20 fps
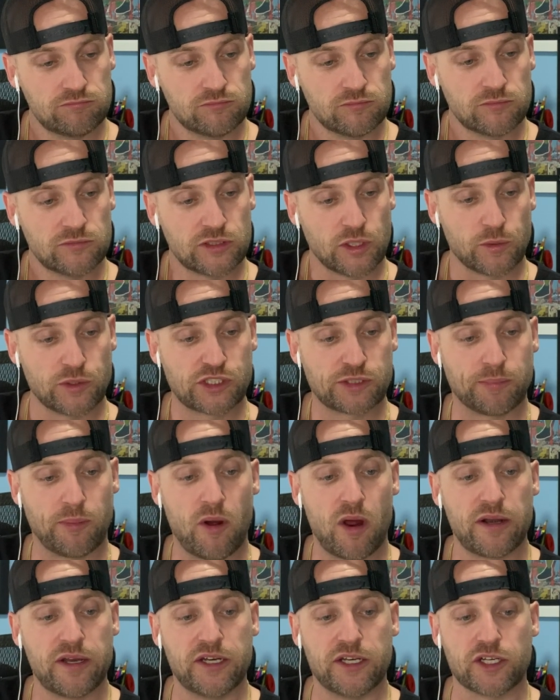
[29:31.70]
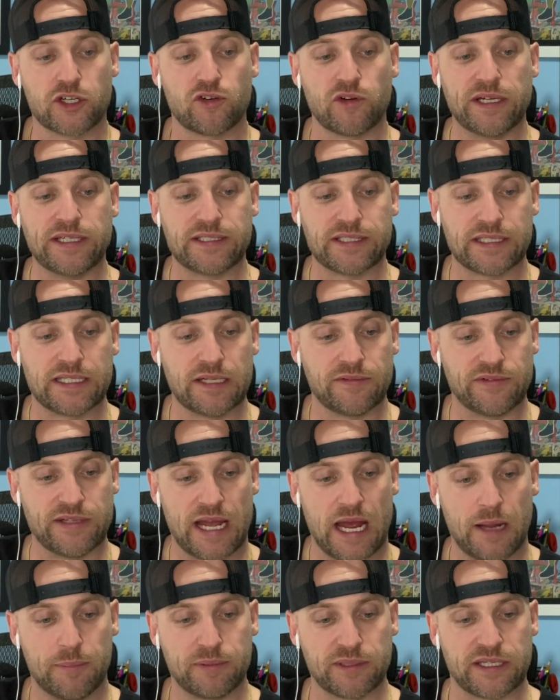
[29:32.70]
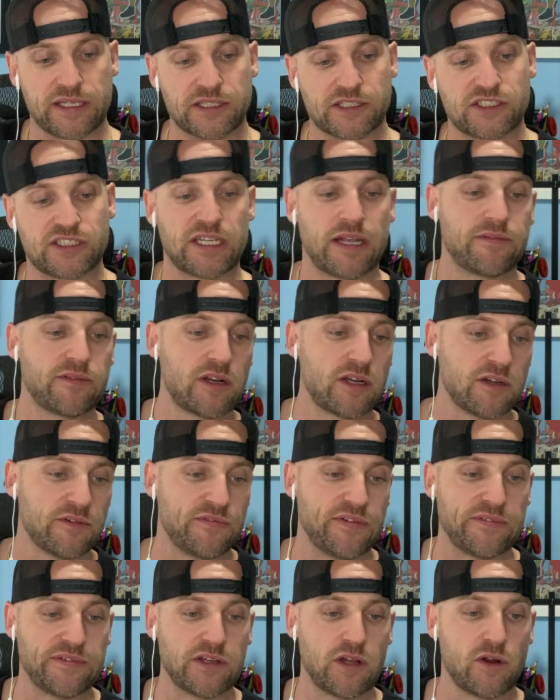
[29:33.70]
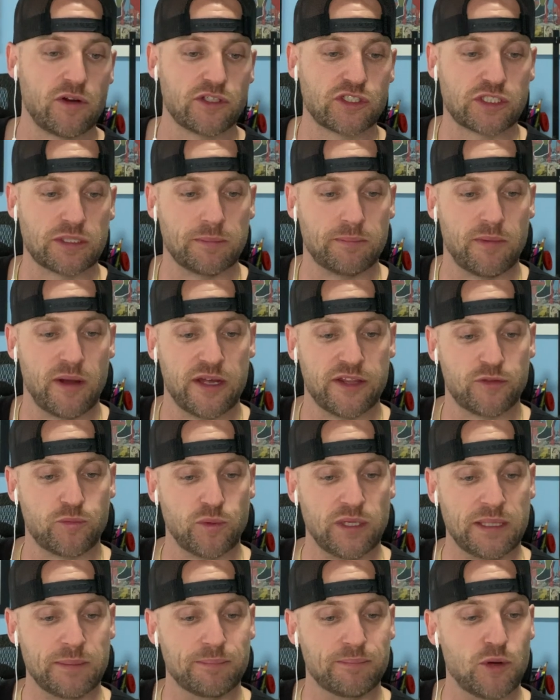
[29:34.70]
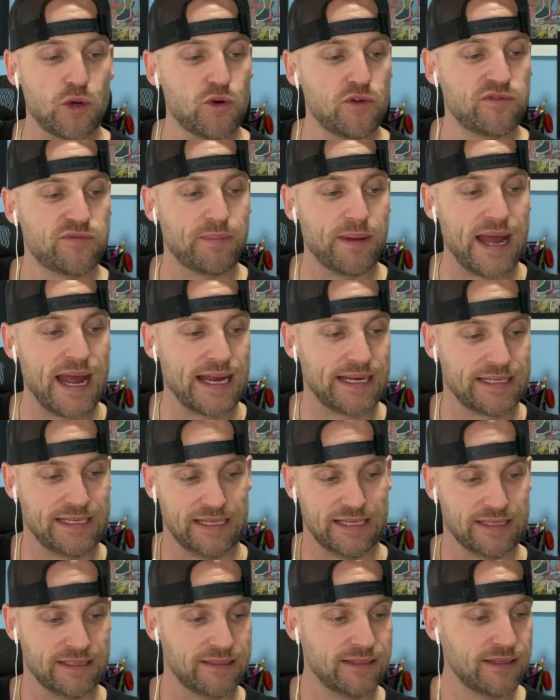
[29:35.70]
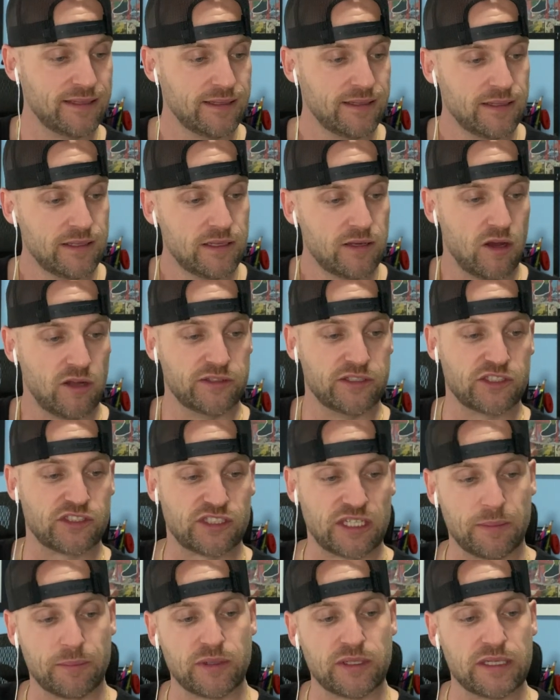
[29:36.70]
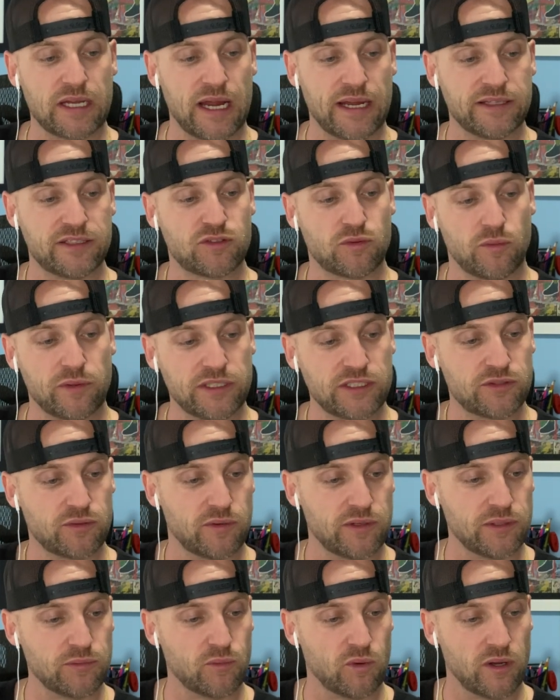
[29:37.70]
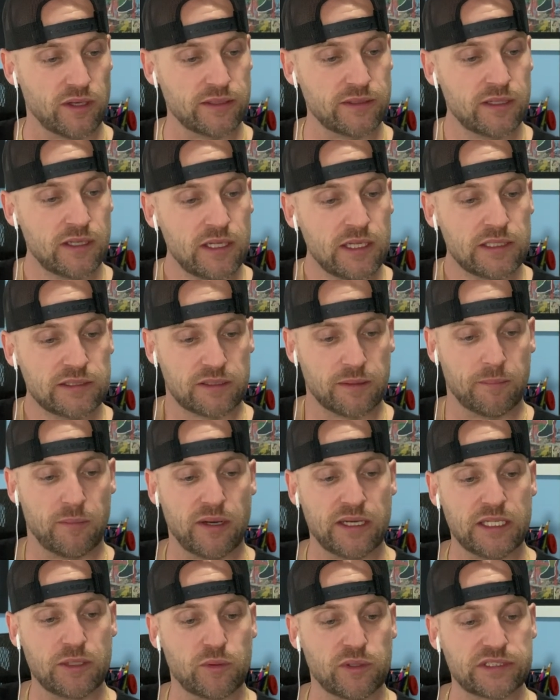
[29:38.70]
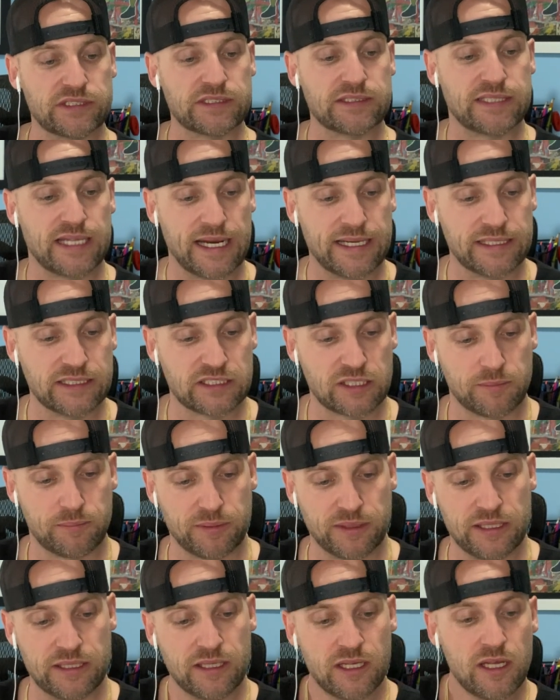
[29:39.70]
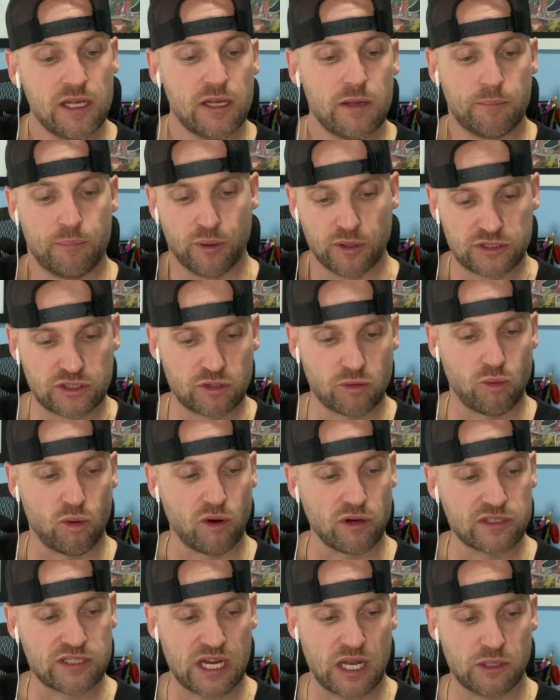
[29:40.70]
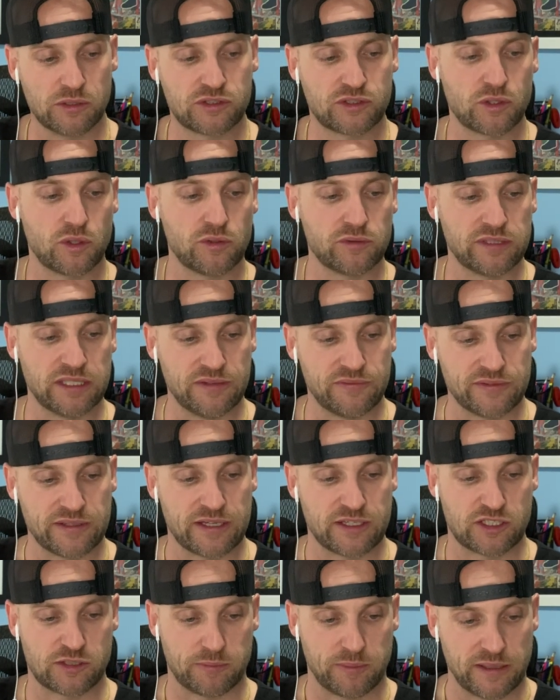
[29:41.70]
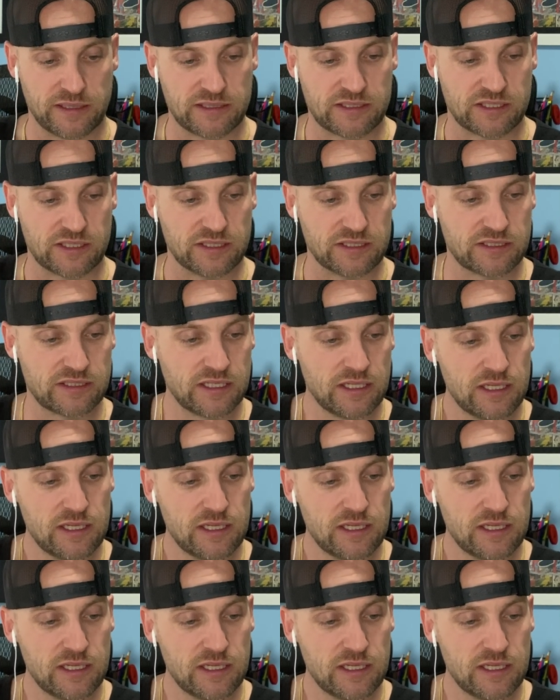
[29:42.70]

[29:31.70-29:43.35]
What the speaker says: The respondent agreed to give the applicant $750 a month when he moved back in on December 9, 2021. The money was intended to be put towards household living expenses